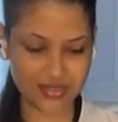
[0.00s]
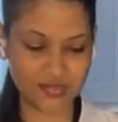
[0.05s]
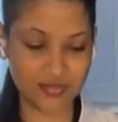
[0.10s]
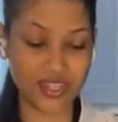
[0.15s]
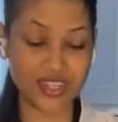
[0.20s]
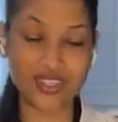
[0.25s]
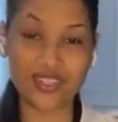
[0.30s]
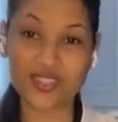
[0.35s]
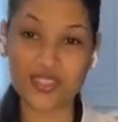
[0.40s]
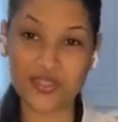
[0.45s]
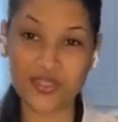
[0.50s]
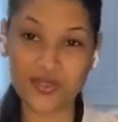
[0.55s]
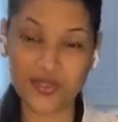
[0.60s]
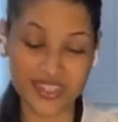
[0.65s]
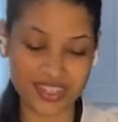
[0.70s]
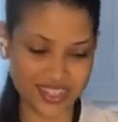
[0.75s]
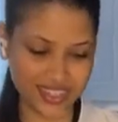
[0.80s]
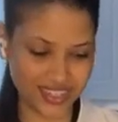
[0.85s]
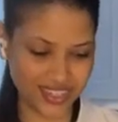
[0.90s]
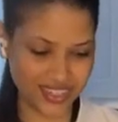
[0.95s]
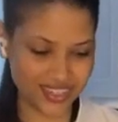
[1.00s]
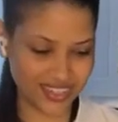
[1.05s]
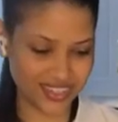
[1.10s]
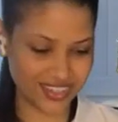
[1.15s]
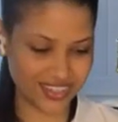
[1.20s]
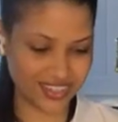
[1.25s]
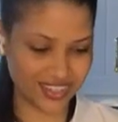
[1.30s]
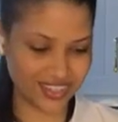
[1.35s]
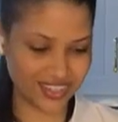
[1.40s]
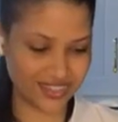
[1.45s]
but it's so good
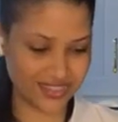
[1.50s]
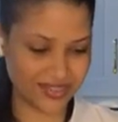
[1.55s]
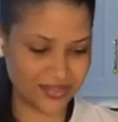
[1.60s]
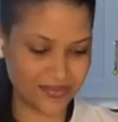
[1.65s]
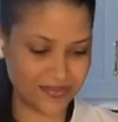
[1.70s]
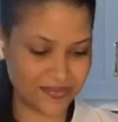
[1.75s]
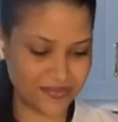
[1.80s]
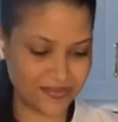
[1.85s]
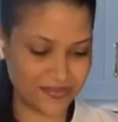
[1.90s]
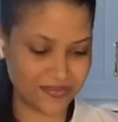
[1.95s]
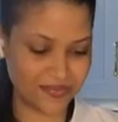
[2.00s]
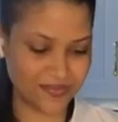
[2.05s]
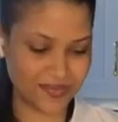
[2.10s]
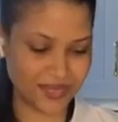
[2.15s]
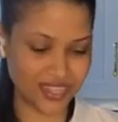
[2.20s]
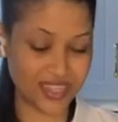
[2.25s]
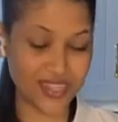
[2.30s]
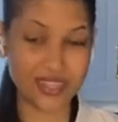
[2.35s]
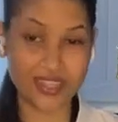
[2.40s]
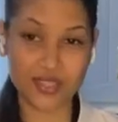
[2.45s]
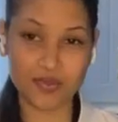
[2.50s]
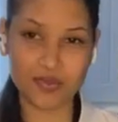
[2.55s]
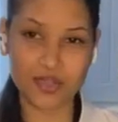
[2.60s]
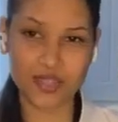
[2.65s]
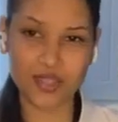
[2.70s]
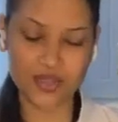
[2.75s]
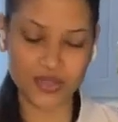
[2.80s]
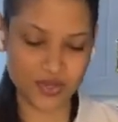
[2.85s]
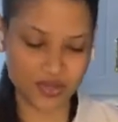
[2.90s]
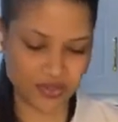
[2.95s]
and it
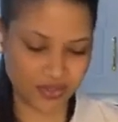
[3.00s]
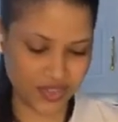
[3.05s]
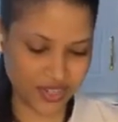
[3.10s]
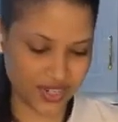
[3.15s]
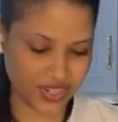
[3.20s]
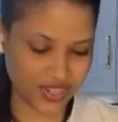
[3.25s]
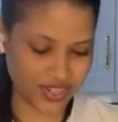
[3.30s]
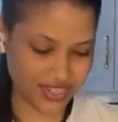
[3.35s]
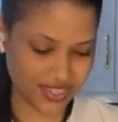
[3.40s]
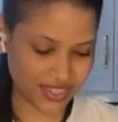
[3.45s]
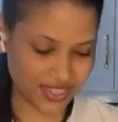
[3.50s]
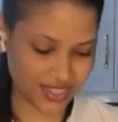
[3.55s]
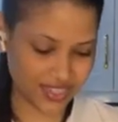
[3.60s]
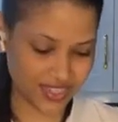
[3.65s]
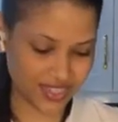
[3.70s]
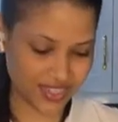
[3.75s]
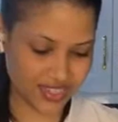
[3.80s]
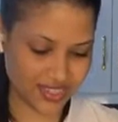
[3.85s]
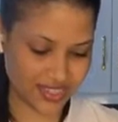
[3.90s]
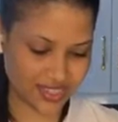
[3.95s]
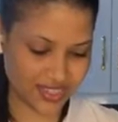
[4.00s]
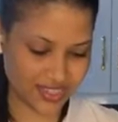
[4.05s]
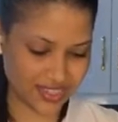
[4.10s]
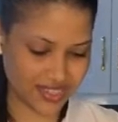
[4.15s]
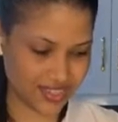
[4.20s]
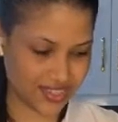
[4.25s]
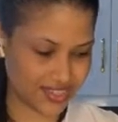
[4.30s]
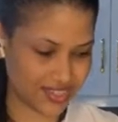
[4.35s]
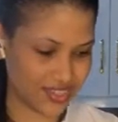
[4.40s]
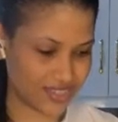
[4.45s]
smells so fragrant.
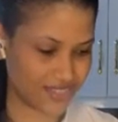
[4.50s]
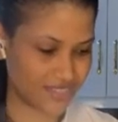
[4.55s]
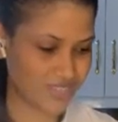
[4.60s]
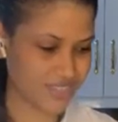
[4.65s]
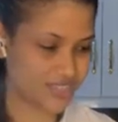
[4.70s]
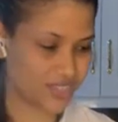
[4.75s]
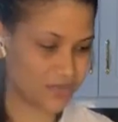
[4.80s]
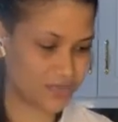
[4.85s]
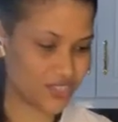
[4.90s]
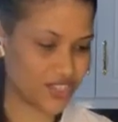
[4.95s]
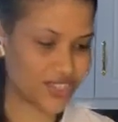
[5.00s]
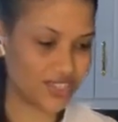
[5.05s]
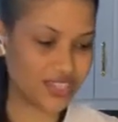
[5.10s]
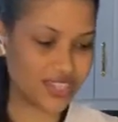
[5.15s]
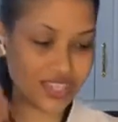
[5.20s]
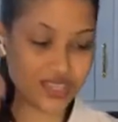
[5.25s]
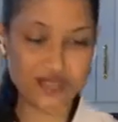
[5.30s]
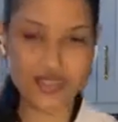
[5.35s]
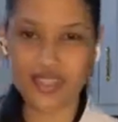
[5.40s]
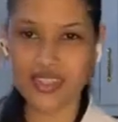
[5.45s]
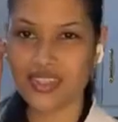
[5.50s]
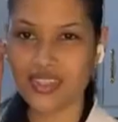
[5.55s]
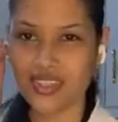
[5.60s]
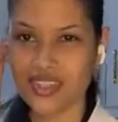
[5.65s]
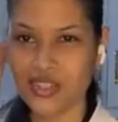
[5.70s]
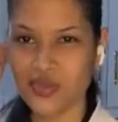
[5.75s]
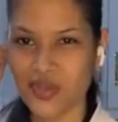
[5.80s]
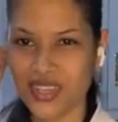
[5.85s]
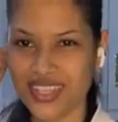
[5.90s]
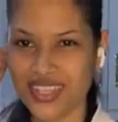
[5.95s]
So I'm just going to give it a
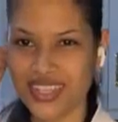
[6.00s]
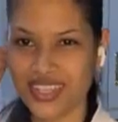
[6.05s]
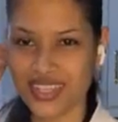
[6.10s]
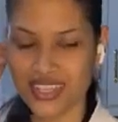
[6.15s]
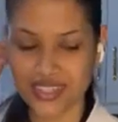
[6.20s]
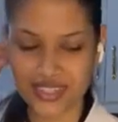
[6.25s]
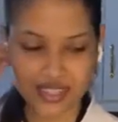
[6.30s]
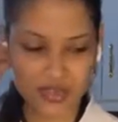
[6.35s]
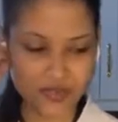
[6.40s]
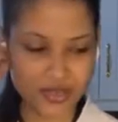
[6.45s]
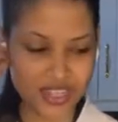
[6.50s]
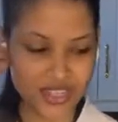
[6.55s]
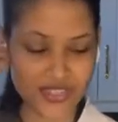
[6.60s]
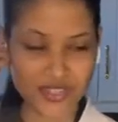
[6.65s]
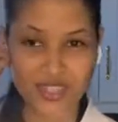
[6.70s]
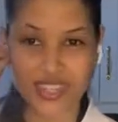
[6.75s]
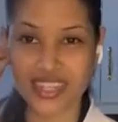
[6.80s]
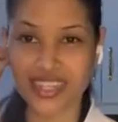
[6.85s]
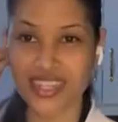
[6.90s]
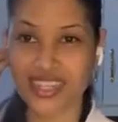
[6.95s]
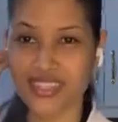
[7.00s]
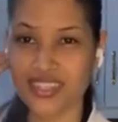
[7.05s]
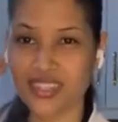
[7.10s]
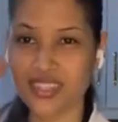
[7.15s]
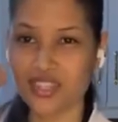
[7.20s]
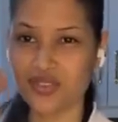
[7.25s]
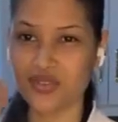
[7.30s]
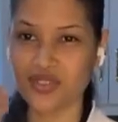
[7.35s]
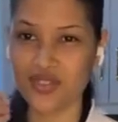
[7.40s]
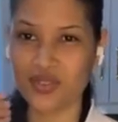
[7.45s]
little quick taste, make sure that there's
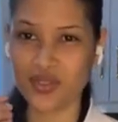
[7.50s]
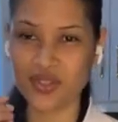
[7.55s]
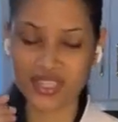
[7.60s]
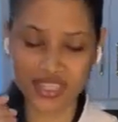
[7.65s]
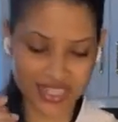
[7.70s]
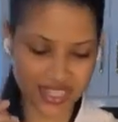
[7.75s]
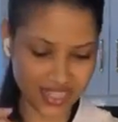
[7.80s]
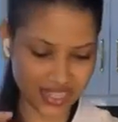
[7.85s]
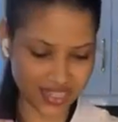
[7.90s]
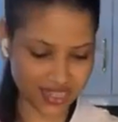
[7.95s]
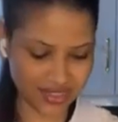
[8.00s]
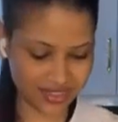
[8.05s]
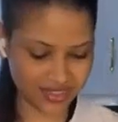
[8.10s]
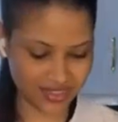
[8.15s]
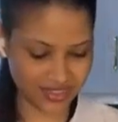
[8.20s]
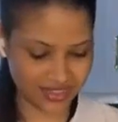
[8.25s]
enough salt in there.